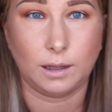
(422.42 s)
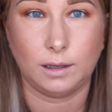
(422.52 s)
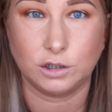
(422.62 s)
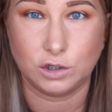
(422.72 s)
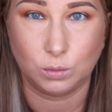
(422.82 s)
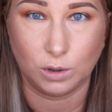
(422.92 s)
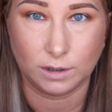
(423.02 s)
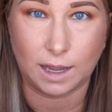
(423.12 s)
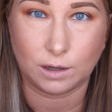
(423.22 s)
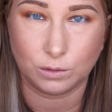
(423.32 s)
And just
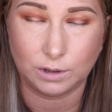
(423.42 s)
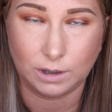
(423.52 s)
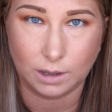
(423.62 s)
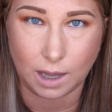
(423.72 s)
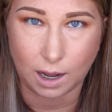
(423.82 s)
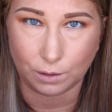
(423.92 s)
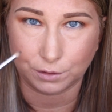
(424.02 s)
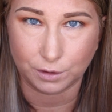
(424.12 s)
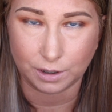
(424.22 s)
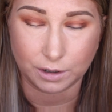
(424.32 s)
work that on the
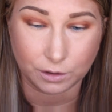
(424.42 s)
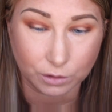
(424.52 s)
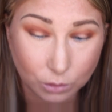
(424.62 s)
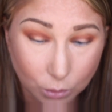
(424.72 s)
outer and inner